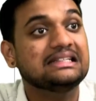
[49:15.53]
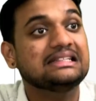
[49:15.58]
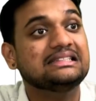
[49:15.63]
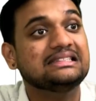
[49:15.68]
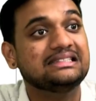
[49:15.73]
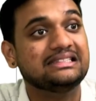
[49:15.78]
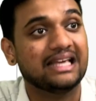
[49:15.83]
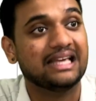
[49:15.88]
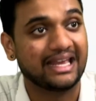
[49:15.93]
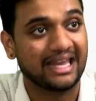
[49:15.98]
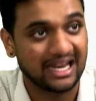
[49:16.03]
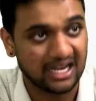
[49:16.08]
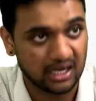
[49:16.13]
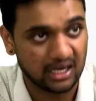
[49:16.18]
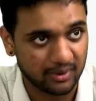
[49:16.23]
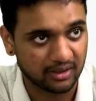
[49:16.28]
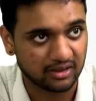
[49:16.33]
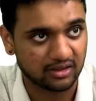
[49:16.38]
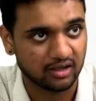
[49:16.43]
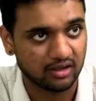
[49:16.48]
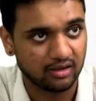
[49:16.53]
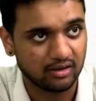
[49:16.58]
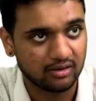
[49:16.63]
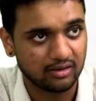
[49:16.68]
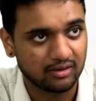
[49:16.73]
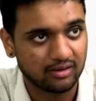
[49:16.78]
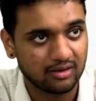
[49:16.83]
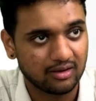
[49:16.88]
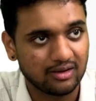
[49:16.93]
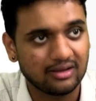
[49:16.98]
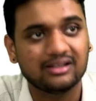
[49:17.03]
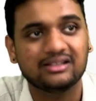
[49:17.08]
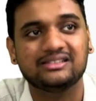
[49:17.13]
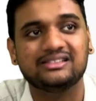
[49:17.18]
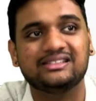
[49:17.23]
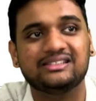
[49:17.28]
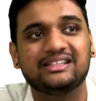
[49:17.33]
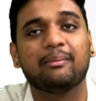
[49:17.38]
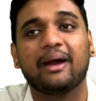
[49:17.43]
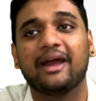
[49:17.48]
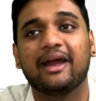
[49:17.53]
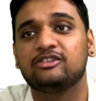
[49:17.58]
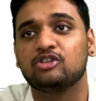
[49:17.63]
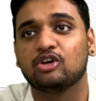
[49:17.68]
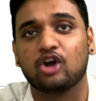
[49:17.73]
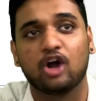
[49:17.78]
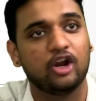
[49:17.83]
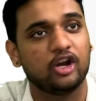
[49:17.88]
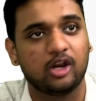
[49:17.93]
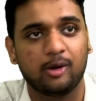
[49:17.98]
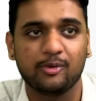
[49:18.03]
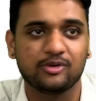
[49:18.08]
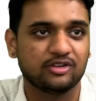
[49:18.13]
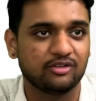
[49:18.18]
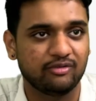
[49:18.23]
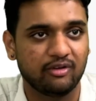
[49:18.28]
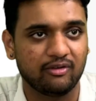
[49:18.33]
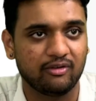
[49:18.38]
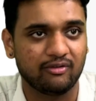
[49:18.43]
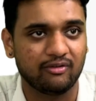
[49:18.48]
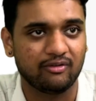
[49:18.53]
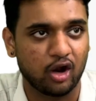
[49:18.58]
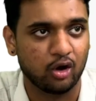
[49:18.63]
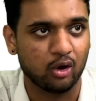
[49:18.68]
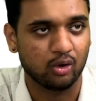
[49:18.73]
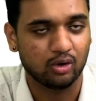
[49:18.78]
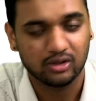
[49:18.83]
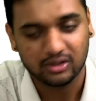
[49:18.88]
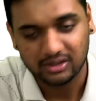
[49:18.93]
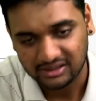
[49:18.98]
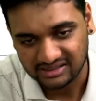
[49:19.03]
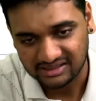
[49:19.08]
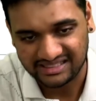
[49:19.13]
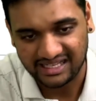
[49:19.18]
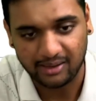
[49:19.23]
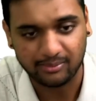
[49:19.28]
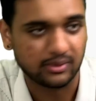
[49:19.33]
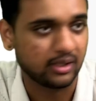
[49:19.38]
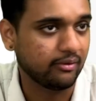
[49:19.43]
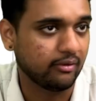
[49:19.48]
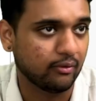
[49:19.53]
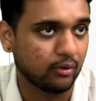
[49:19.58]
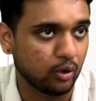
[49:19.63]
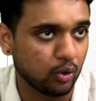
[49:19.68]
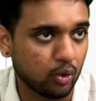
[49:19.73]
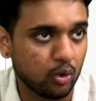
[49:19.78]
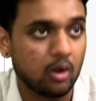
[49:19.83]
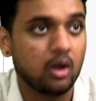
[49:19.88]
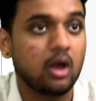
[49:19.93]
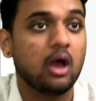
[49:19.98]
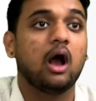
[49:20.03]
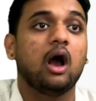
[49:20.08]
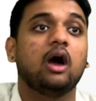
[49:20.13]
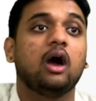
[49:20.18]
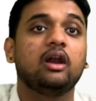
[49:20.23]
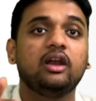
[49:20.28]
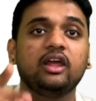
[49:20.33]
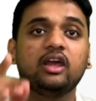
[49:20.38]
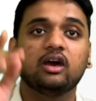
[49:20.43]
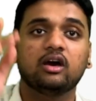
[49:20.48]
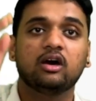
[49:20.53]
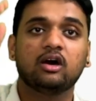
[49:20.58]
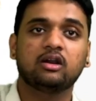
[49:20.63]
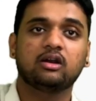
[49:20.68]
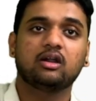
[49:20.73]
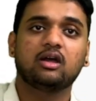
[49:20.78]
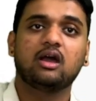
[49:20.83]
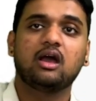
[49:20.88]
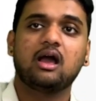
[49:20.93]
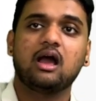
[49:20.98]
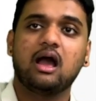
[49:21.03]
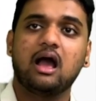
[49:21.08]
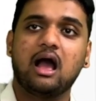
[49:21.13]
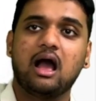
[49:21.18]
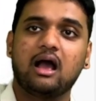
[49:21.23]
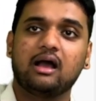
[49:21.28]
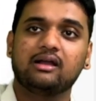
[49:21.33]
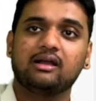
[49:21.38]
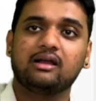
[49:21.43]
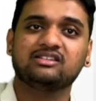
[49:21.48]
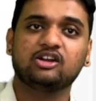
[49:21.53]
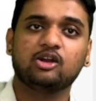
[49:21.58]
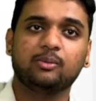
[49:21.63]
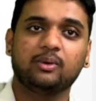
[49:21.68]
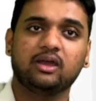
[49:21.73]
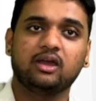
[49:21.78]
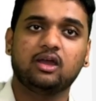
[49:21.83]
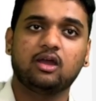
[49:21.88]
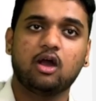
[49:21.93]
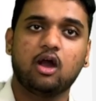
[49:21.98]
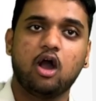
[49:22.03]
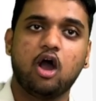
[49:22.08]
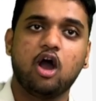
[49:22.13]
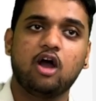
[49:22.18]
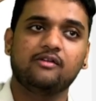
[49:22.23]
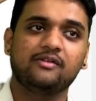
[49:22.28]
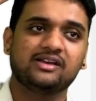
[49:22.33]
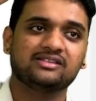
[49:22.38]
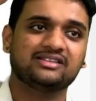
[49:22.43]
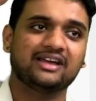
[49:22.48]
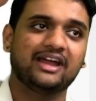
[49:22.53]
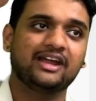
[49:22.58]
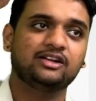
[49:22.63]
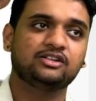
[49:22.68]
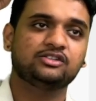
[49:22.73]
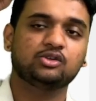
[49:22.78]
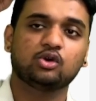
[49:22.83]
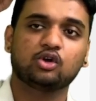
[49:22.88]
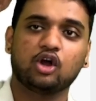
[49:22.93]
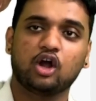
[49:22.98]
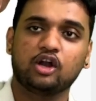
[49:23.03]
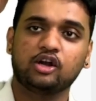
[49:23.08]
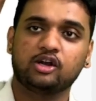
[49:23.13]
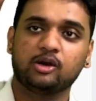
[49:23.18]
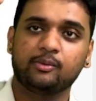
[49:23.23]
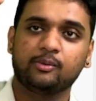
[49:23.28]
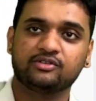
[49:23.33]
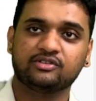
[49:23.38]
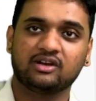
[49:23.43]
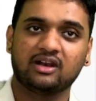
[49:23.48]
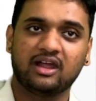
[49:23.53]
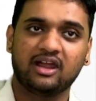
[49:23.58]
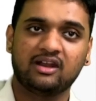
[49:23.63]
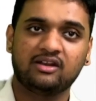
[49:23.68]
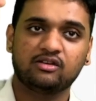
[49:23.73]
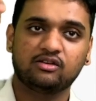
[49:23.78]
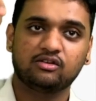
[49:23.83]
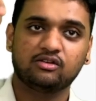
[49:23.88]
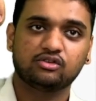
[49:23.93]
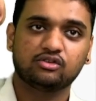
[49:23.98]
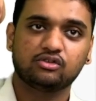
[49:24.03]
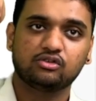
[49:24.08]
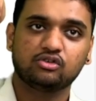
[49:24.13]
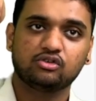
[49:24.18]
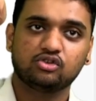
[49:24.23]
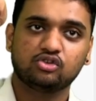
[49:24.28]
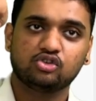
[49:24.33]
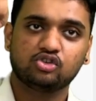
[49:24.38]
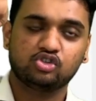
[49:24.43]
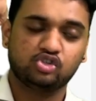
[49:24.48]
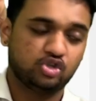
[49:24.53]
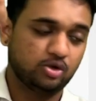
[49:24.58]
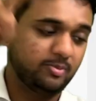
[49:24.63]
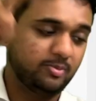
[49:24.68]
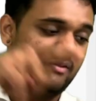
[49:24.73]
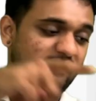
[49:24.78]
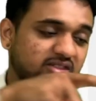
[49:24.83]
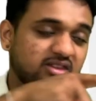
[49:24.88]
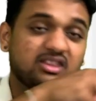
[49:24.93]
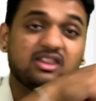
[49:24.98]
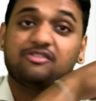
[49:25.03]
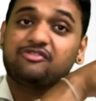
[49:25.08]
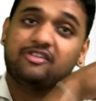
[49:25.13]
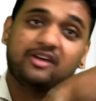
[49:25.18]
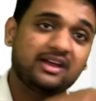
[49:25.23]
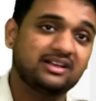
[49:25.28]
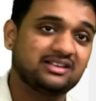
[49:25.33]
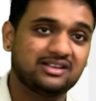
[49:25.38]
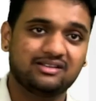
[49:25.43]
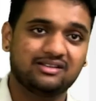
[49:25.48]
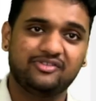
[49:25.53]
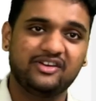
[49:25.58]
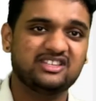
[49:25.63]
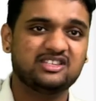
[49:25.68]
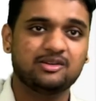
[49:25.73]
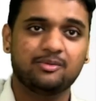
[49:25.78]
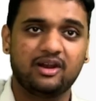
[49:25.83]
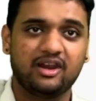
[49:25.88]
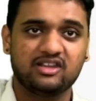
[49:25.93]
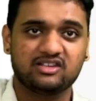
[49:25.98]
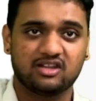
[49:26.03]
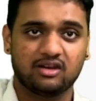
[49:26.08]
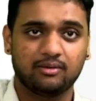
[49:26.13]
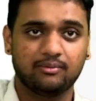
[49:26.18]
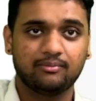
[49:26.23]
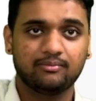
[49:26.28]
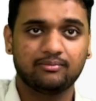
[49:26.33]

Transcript: Second method, same ISO contribution we will draw now. Same thing we will do. Earlier, listen to me, always ISO contribution line should be within the feasible region.